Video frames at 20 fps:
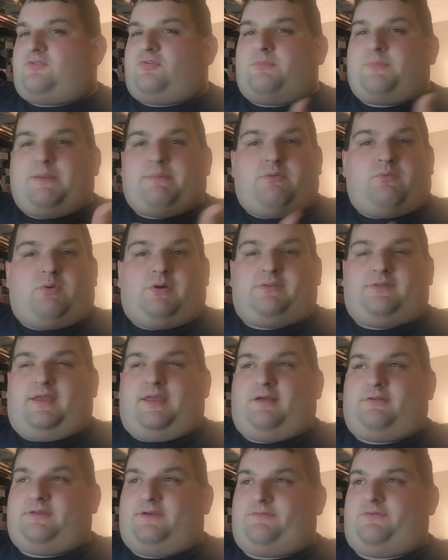So maybe one
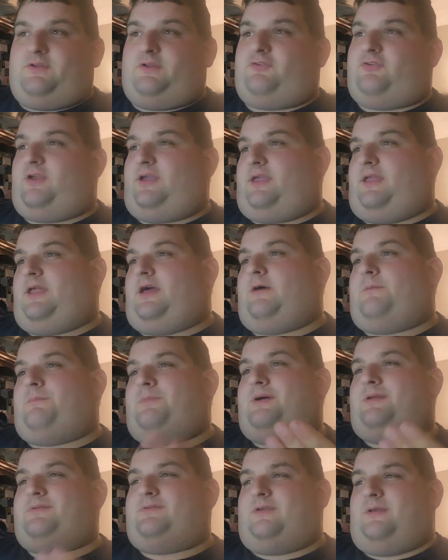day I'll definitely check it out.
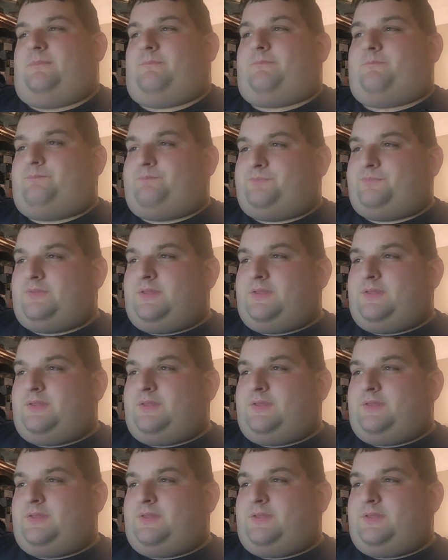But um,